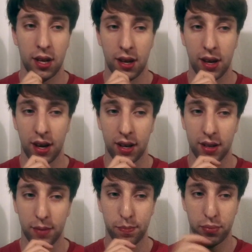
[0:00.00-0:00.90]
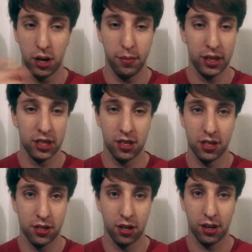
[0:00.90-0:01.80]
And it pretty much
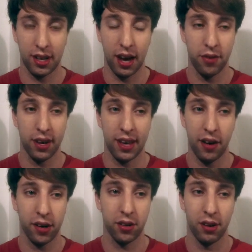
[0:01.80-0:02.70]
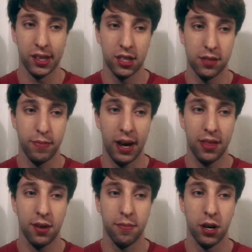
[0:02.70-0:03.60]
just took every character and just made
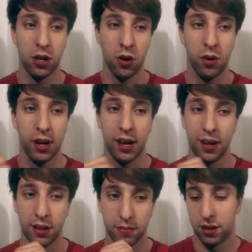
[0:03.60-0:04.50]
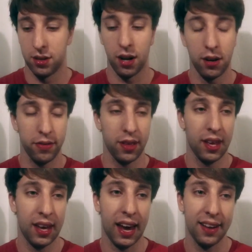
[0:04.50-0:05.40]
them annoying. None of
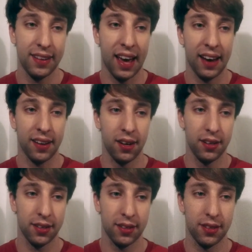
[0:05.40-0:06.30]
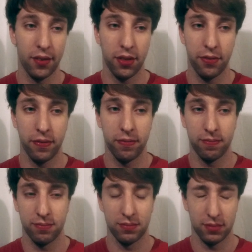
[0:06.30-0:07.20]
the antagonists of the...
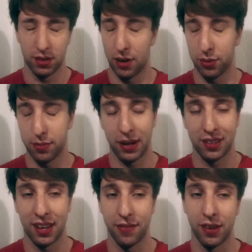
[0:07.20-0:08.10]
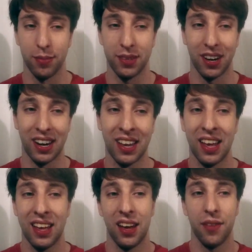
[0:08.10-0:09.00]

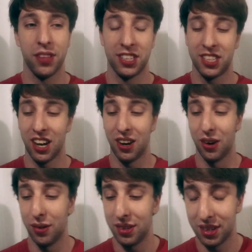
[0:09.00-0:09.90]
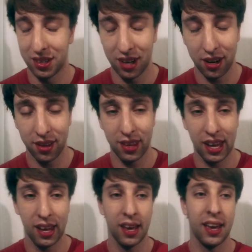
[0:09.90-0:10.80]
Of the show. None of
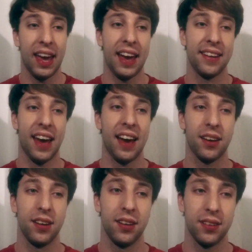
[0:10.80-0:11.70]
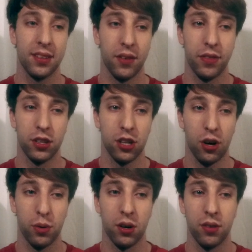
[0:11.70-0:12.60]
the antagonists of the show
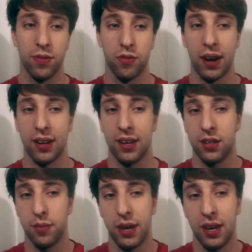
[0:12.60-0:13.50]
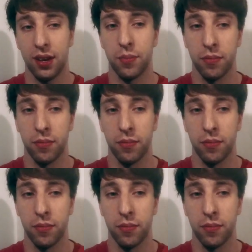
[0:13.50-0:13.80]
were threatening to me.